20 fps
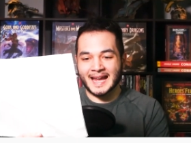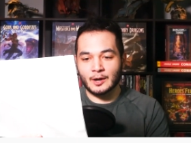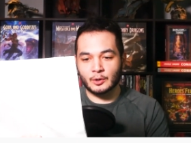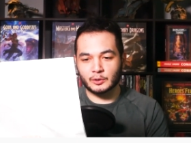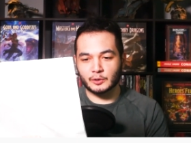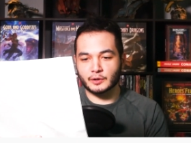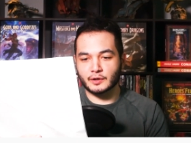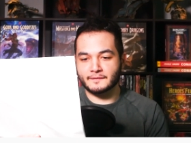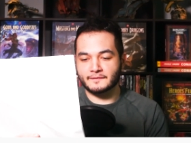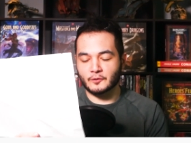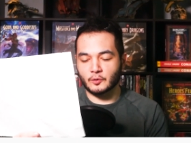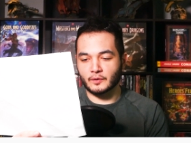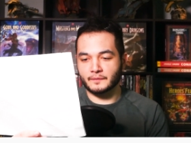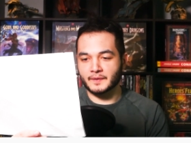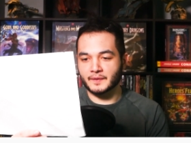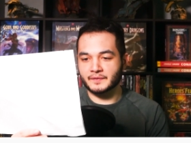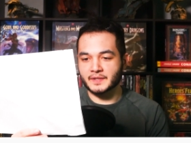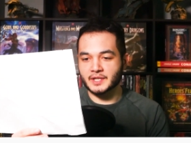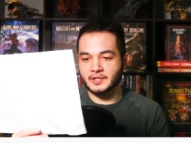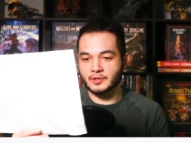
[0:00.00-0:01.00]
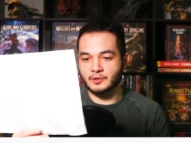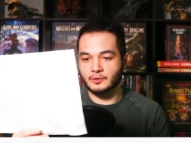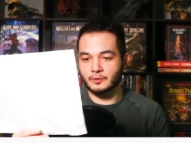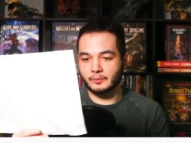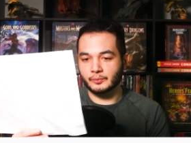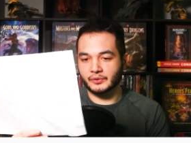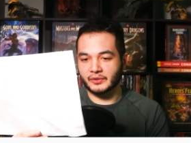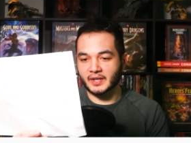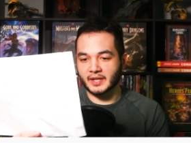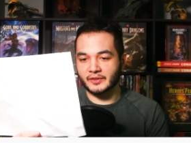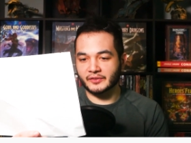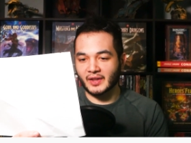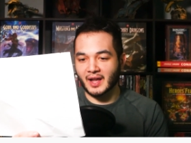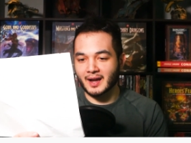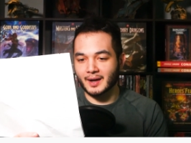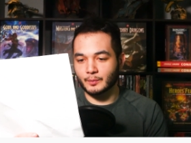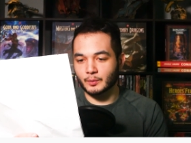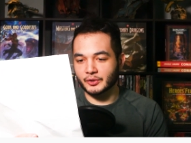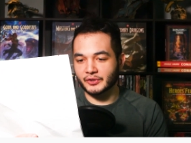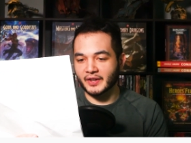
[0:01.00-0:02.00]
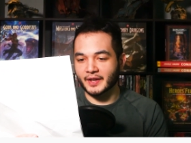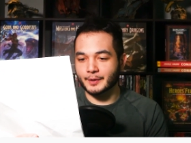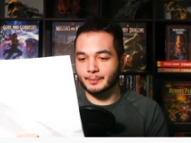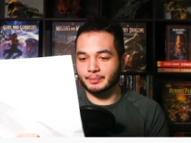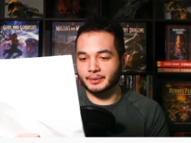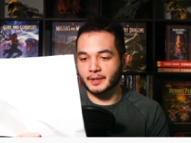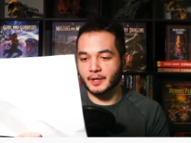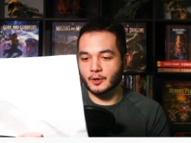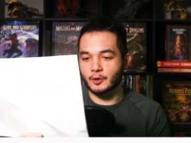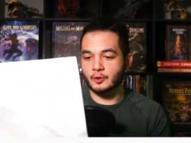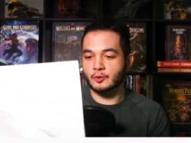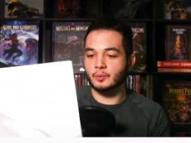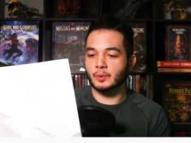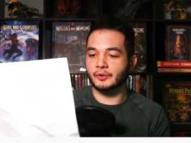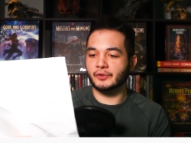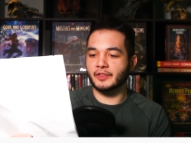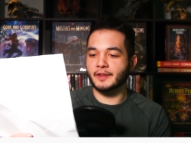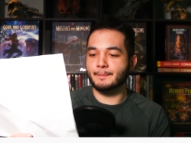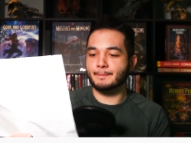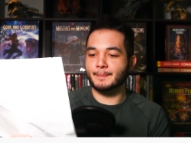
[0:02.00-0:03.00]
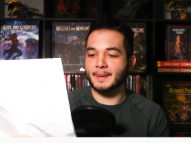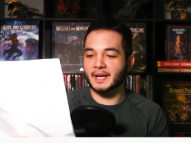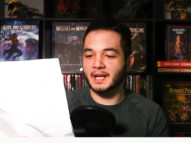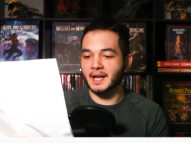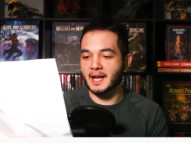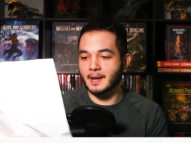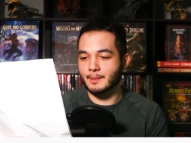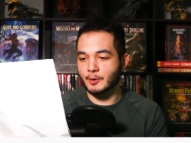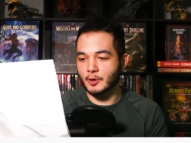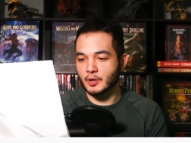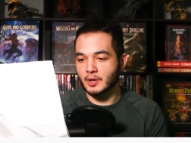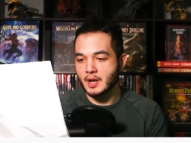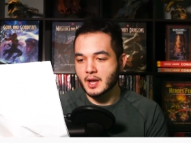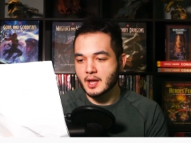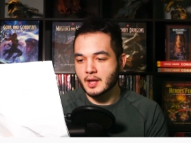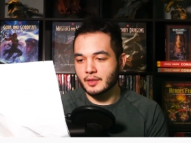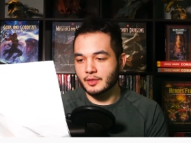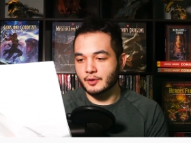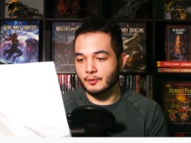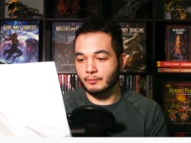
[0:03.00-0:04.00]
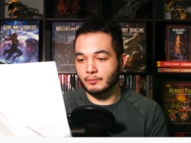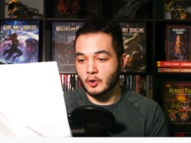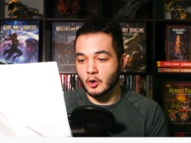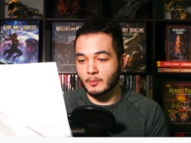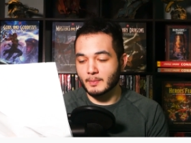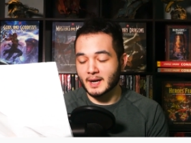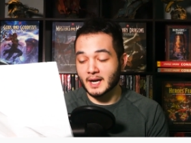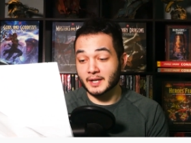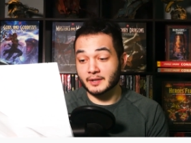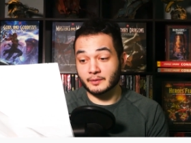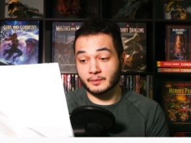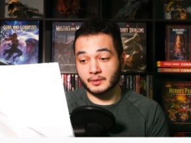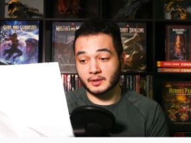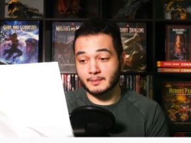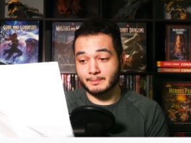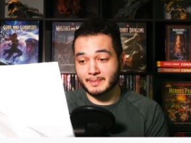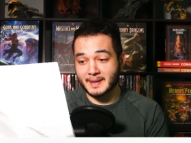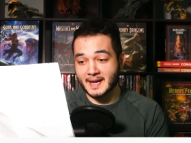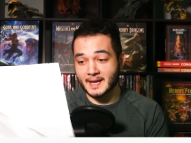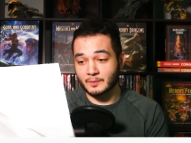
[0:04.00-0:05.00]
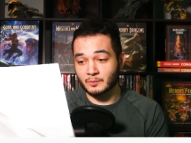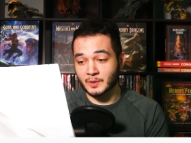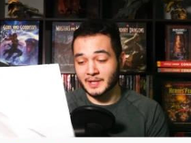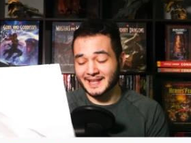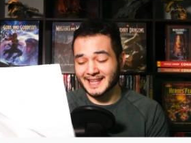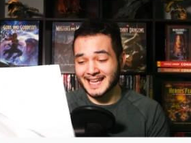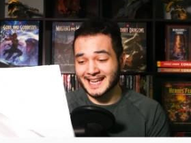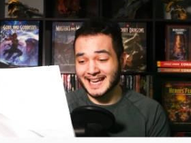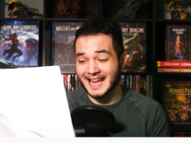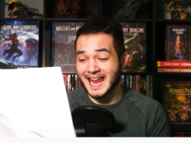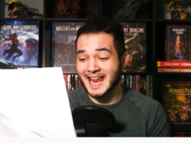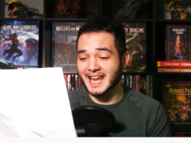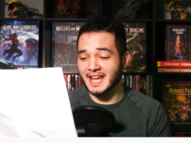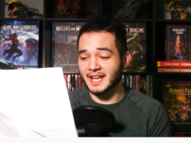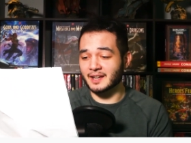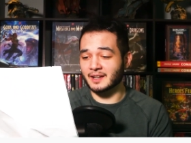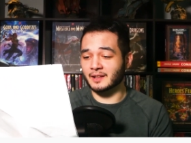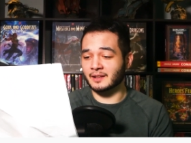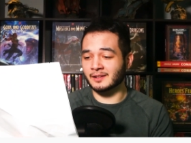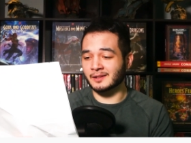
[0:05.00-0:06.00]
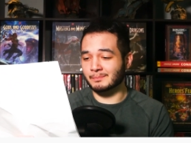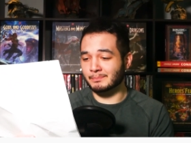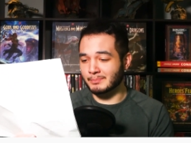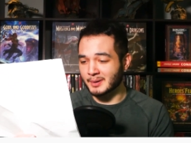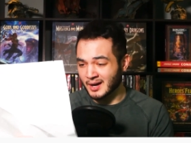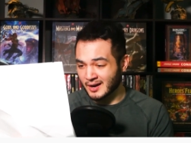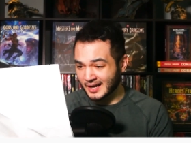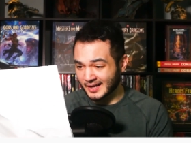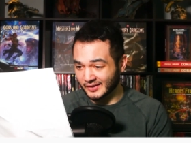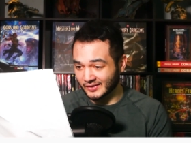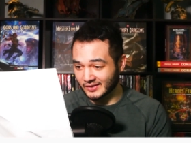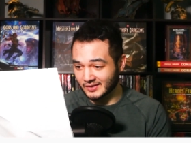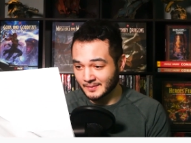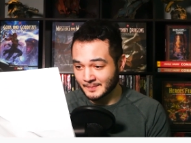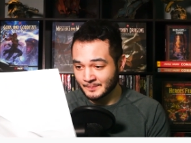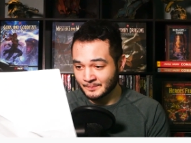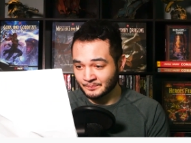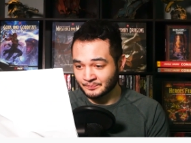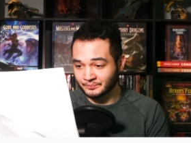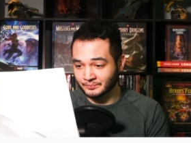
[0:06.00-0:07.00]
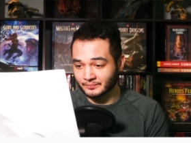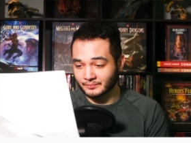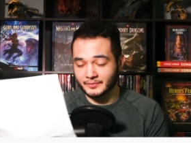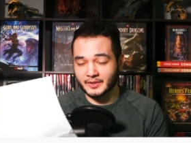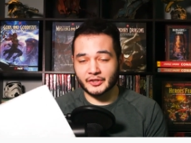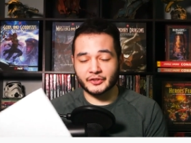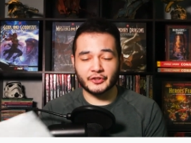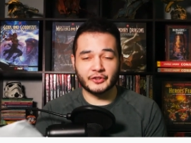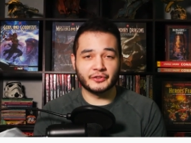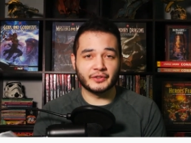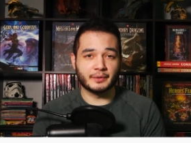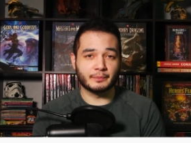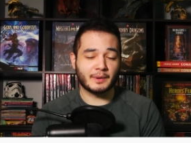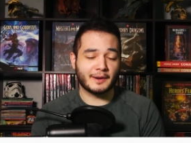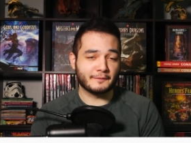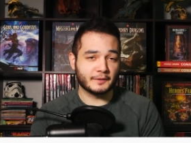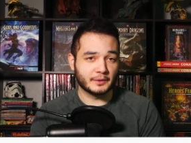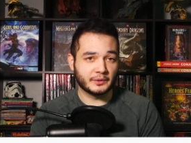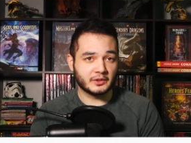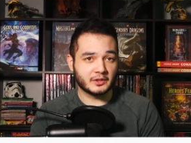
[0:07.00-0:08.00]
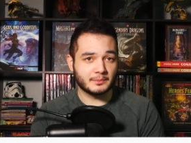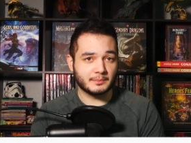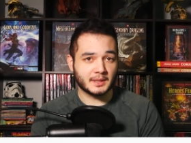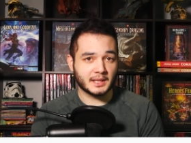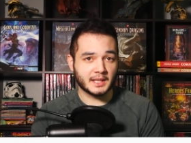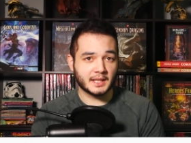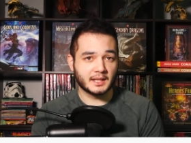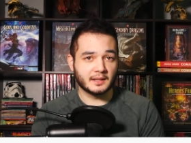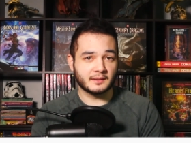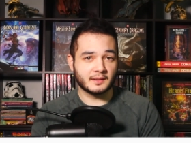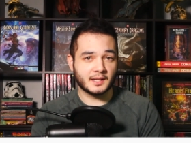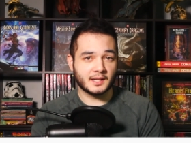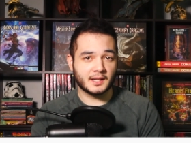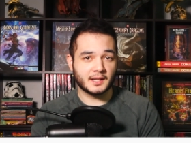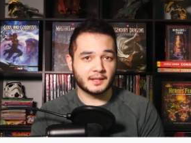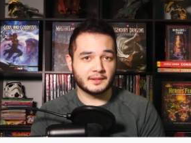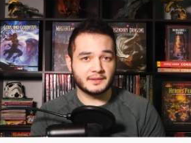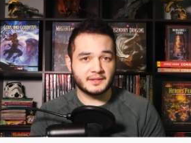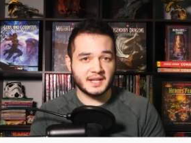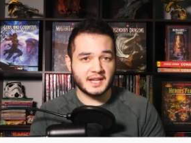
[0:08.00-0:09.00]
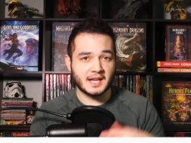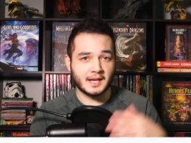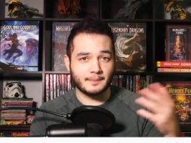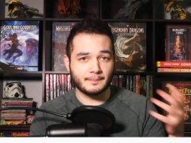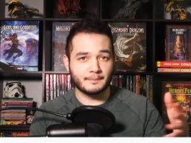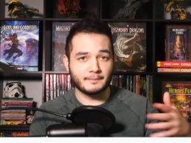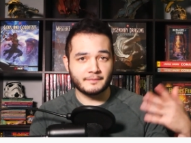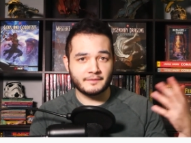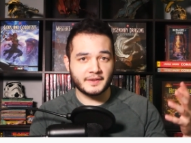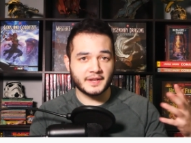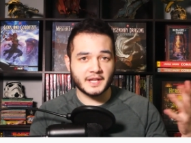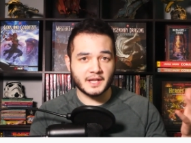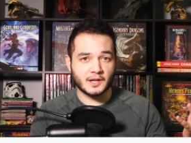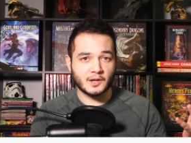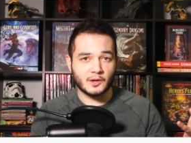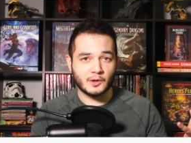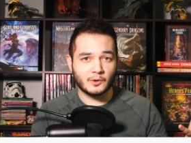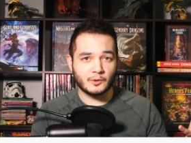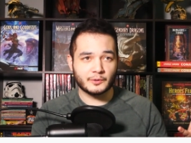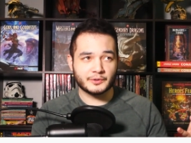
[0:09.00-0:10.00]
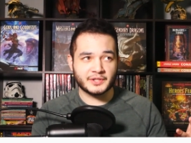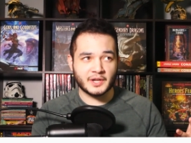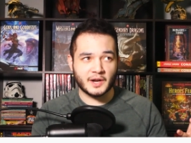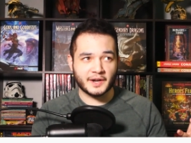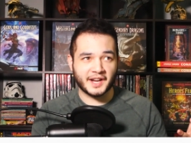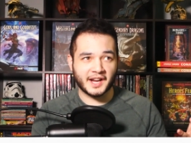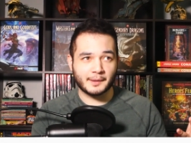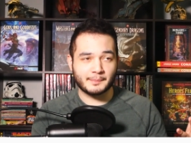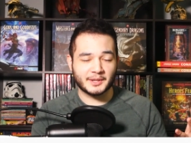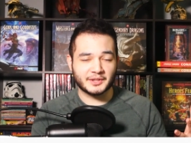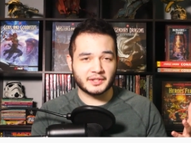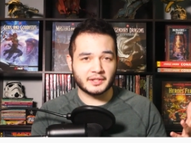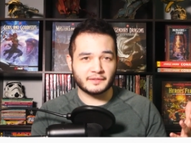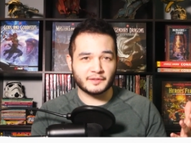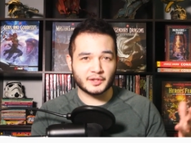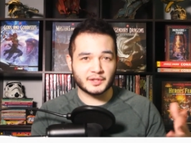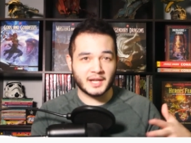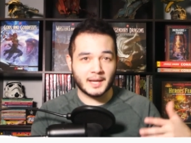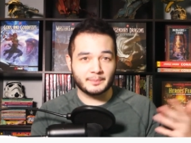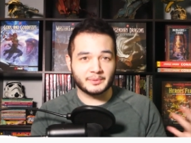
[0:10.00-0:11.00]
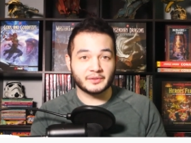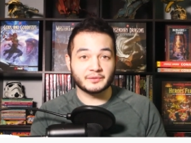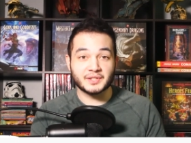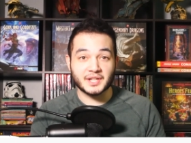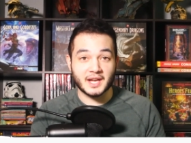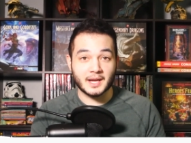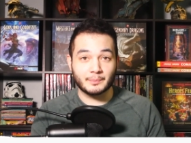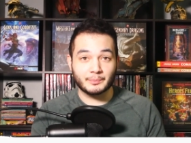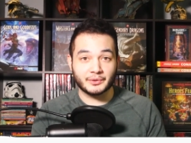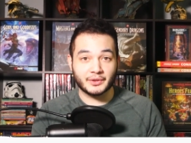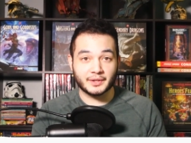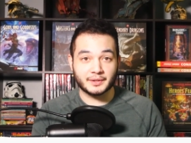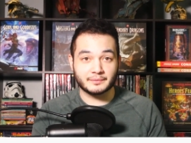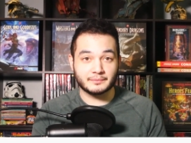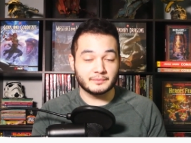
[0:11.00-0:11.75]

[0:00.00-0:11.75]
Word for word: Howler452 says, I once had a player who was the metagamer, the robot, a really bad one at that, and the boss. This is in reference to my uh, DM video talking about the different types of DMs that